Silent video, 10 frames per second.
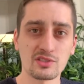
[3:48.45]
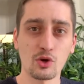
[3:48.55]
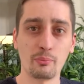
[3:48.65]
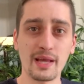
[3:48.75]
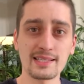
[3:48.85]

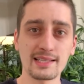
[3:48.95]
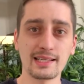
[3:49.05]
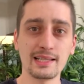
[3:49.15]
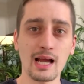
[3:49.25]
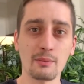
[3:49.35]
So
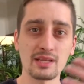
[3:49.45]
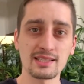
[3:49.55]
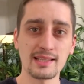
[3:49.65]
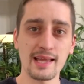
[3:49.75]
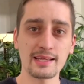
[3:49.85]
basically a
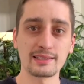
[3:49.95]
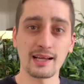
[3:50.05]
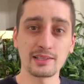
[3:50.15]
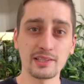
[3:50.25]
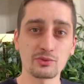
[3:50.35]
mistake
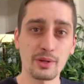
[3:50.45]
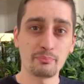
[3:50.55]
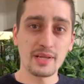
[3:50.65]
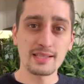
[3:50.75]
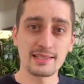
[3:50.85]
that it
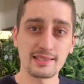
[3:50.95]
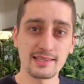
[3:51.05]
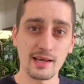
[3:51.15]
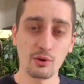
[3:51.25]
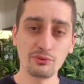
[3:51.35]
repeats
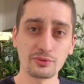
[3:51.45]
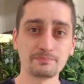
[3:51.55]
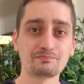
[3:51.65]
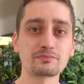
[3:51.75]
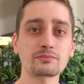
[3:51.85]
itself
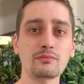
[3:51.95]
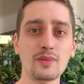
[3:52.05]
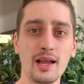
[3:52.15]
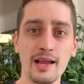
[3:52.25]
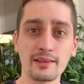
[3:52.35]

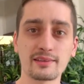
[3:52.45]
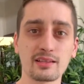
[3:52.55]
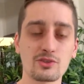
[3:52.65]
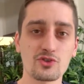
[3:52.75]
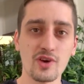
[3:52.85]
and
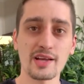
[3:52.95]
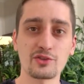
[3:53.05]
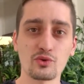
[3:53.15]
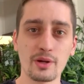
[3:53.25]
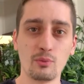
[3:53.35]
try
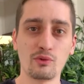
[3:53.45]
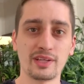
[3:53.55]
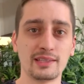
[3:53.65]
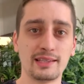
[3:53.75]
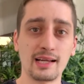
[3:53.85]
to remove it.